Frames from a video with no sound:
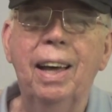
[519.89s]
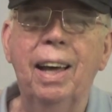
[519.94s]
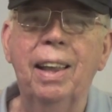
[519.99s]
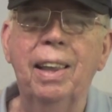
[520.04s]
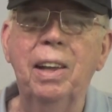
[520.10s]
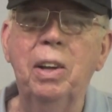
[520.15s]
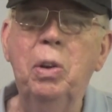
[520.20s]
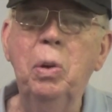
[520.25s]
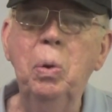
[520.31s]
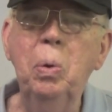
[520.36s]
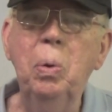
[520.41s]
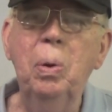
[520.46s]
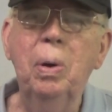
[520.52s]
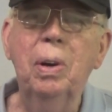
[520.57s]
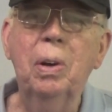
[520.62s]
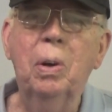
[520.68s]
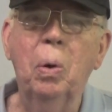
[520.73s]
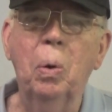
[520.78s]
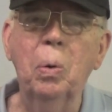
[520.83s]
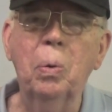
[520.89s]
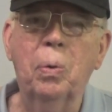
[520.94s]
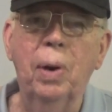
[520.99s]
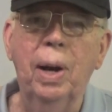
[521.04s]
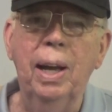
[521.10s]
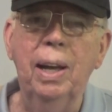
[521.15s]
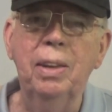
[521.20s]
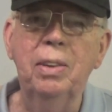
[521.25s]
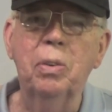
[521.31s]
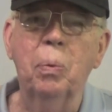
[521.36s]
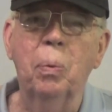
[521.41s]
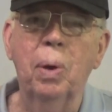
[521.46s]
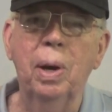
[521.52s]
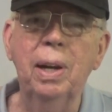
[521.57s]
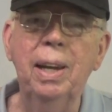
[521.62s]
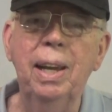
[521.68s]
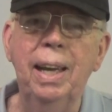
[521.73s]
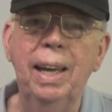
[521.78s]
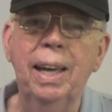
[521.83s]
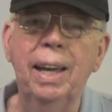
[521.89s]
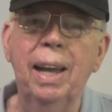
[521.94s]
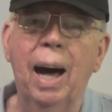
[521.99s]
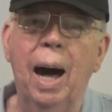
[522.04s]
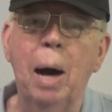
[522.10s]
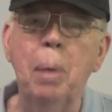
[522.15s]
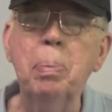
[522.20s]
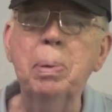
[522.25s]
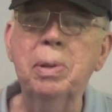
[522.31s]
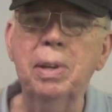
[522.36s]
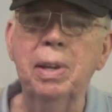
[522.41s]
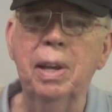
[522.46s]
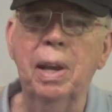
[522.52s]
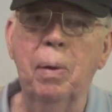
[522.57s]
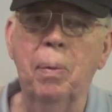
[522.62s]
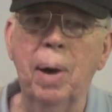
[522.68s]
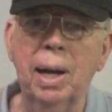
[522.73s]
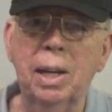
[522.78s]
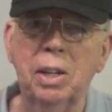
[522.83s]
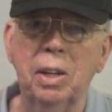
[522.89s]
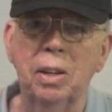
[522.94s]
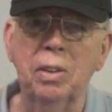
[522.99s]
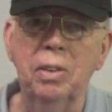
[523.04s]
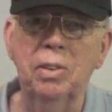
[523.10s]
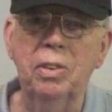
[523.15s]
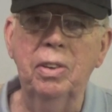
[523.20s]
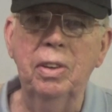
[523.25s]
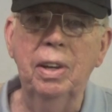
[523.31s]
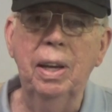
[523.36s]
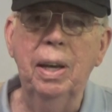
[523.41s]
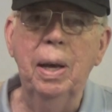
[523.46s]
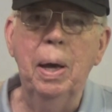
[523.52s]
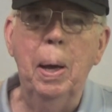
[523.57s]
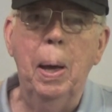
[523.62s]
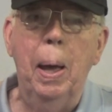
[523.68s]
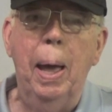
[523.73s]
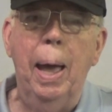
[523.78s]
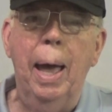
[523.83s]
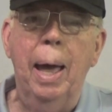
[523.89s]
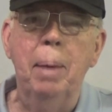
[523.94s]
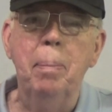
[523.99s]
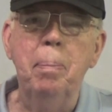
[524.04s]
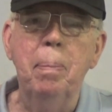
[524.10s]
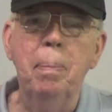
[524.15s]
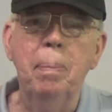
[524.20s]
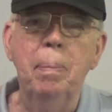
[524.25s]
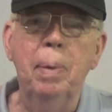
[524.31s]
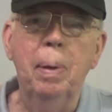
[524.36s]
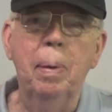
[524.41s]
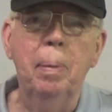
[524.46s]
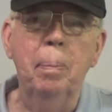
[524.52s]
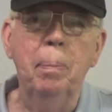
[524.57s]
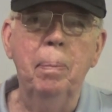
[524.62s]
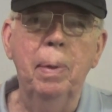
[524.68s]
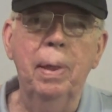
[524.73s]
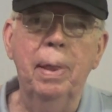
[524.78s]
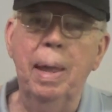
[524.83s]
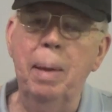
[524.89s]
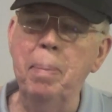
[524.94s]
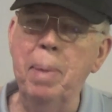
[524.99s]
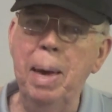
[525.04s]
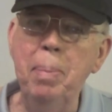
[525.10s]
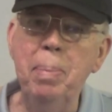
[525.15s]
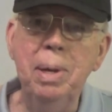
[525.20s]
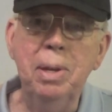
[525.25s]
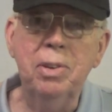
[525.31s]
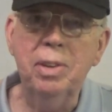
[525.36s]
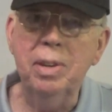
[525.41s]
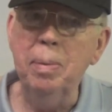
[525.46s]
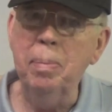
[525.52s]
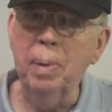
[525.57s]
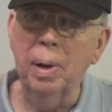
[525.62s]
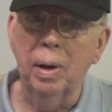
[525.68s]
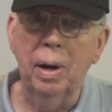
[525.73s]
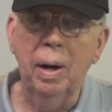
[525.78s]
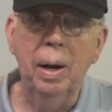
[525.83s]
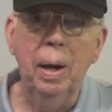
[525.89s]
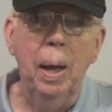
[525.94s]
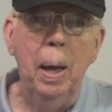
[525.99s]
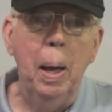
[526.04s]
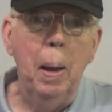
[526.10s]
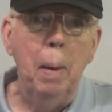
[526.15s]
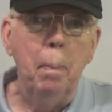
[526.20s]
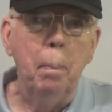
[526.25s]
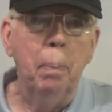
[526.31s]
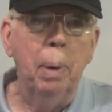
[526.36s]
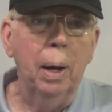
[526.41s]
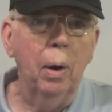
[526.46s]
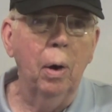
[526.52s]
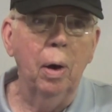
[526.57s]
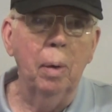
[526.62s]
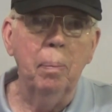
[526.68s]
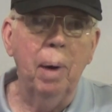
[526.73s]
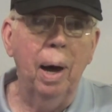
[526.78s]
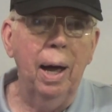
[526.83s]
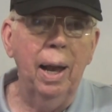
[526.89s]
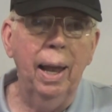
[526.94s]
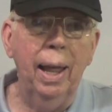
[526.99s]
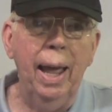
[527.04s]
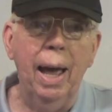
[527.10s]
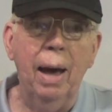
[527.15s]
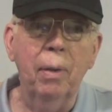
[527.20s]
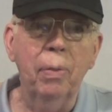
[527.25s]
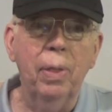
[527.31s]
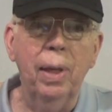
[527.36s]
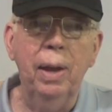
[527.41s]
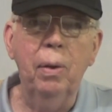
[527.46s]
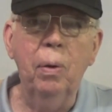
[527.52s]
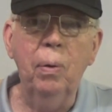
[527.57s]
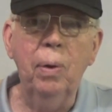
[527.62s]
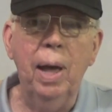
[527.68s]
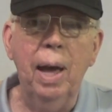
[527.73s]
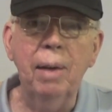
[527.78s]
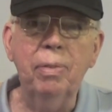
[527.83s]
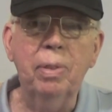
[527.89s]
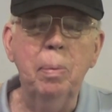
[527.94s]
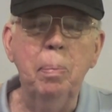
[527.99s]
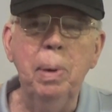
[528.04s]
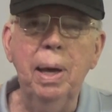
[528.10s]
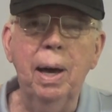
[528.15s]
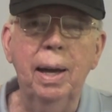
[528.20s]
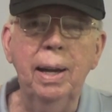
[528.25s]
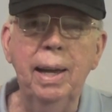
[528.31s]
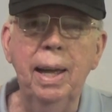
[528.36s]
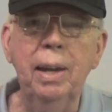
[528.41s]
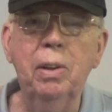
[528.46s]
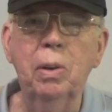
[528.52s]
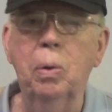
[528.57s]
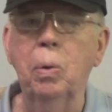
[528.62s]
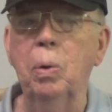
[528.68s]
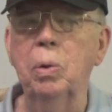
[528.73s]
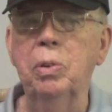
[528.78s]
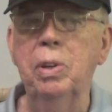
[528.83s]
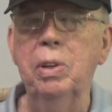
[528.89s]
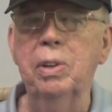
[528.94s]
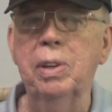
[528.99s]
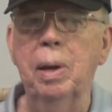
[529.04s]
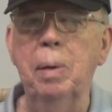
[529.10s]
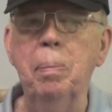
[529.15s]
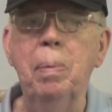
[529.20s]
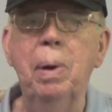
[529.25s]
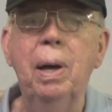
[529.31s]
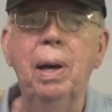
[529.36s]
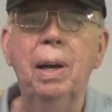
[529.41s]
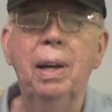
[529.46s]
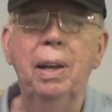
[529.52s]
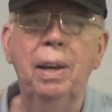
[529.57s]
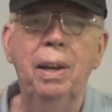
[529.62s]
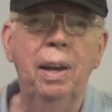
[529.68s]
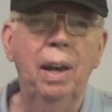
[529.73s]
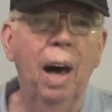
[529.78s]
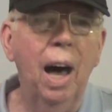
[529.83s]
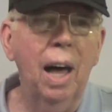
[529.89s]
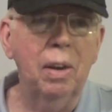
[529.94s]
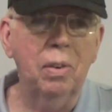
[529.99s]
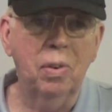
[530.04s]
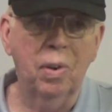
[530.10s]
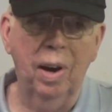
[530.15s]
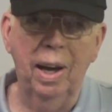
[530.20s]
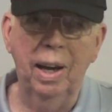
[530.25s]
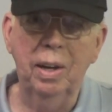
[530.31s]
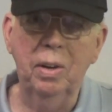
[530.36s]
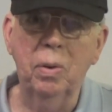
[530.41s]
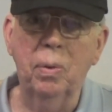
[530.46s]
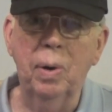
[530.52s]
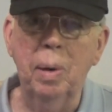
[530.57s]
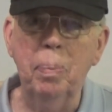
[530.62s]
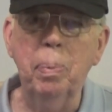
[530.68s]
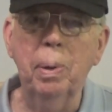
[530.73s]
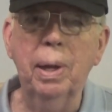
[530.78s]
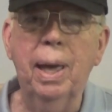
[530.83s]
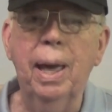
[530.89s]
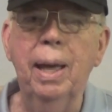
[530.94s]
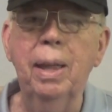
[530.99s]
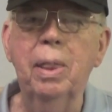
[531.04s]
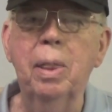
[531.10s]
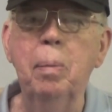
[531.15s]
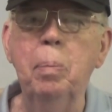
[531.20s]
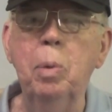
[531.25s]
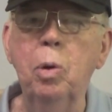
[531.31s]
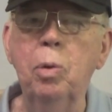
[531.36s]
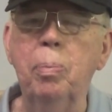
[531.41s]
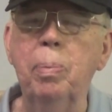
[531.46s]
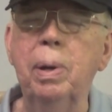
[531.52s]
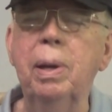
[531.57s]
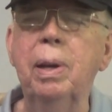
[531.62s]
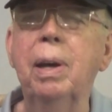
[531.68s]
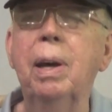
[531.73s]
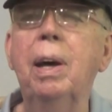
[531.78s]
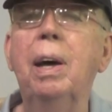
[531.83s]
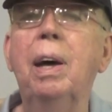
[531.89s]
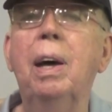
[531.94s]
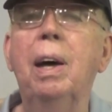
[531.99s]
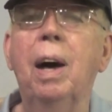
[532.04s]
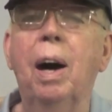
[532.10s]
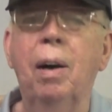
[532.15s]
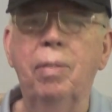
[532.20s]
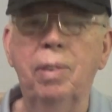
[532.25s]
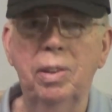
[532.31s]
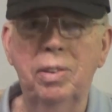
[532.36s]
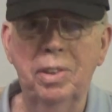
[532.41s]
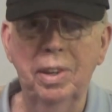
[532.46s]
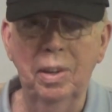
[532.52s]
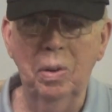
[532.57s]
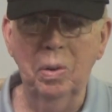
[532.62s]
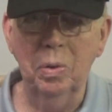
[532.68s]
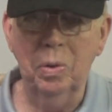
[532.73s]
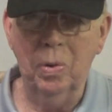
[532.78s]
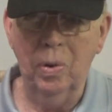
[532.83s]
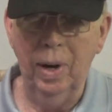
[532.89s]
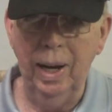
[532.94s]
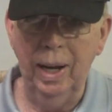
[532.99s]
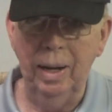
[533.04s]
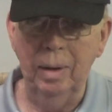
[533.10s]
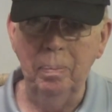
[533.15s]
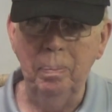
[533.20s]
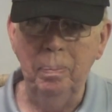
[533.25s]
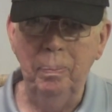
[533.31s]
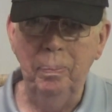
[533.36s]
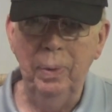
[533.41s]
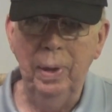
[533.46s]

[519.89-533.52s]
Uh, the two coal trains run in opposite directions and they may be similar, but on my layout they don't have to be identical since I'm not trying to replicate the movement of a single train.